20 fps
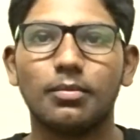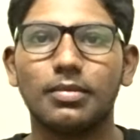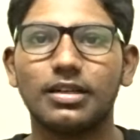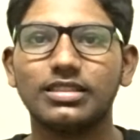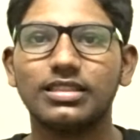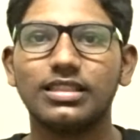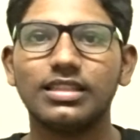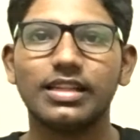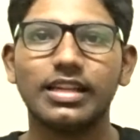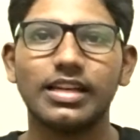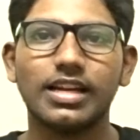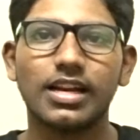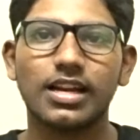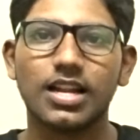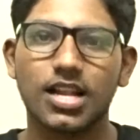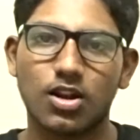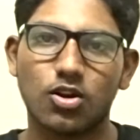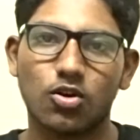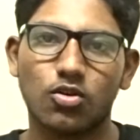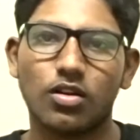present in and
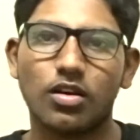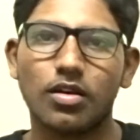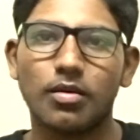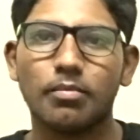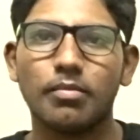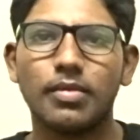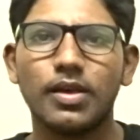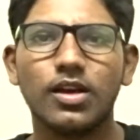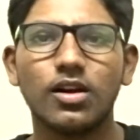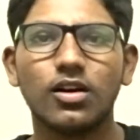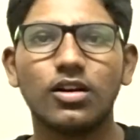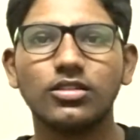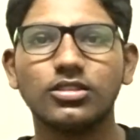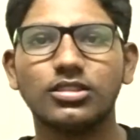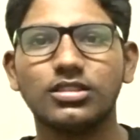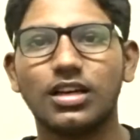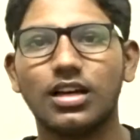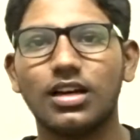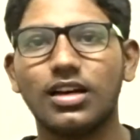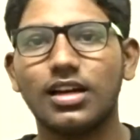around,
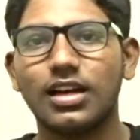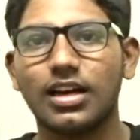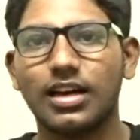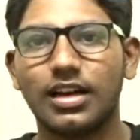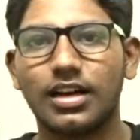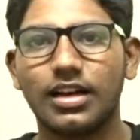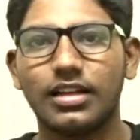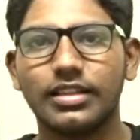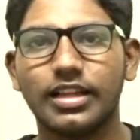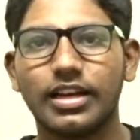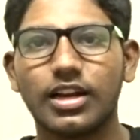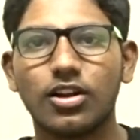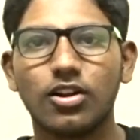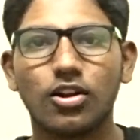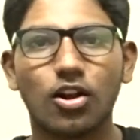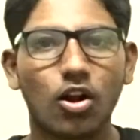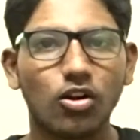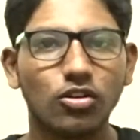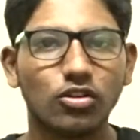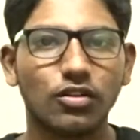because there are a
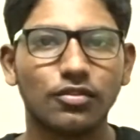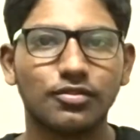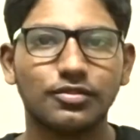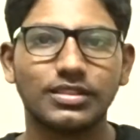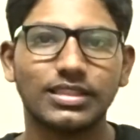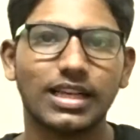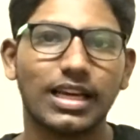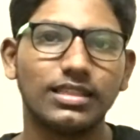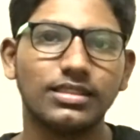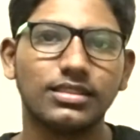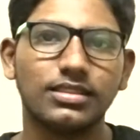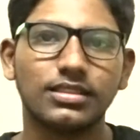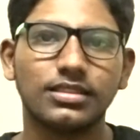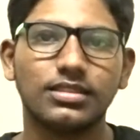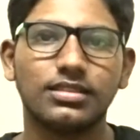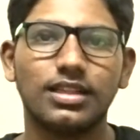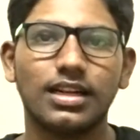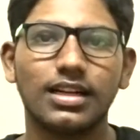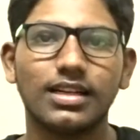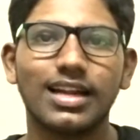lot of
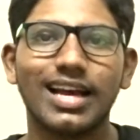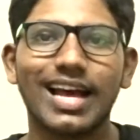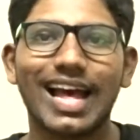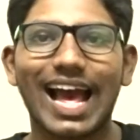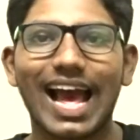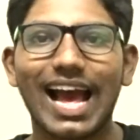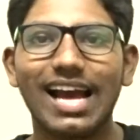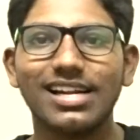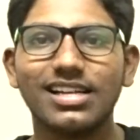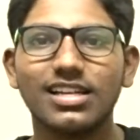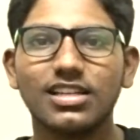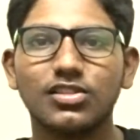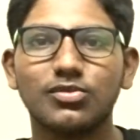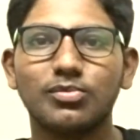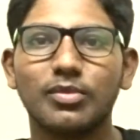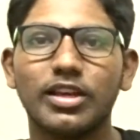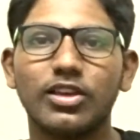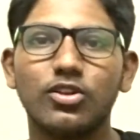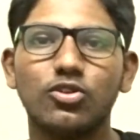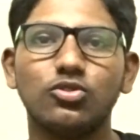chances that hackers
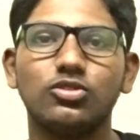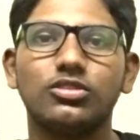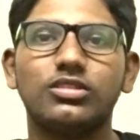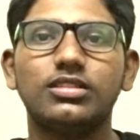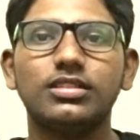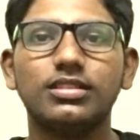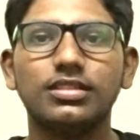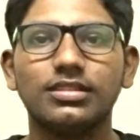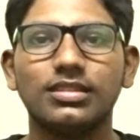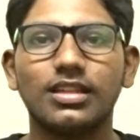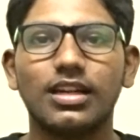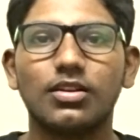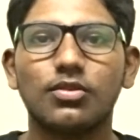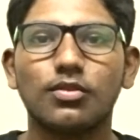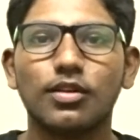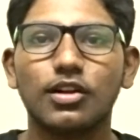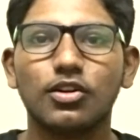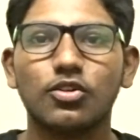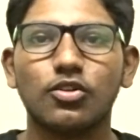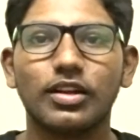may use this
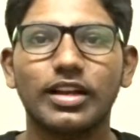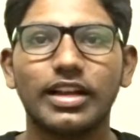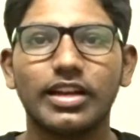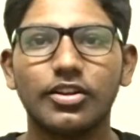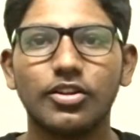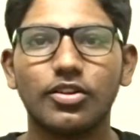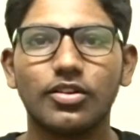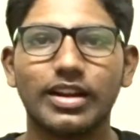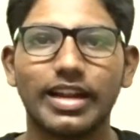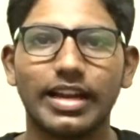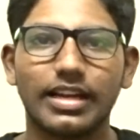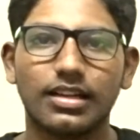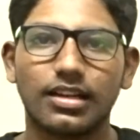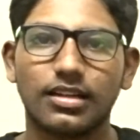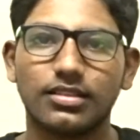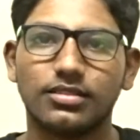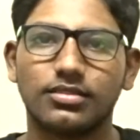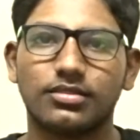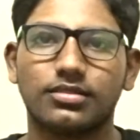network to get your data.